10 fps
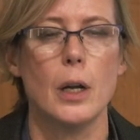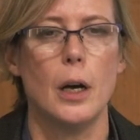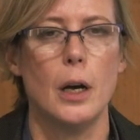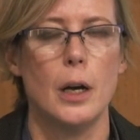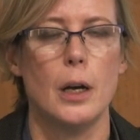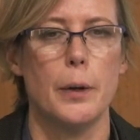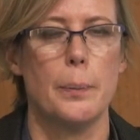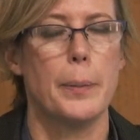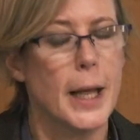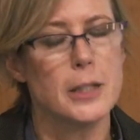a
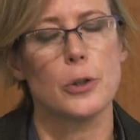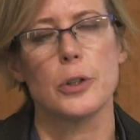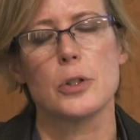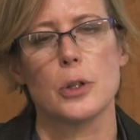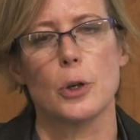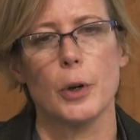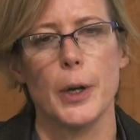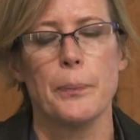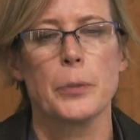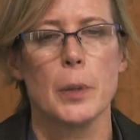bachelor's degree,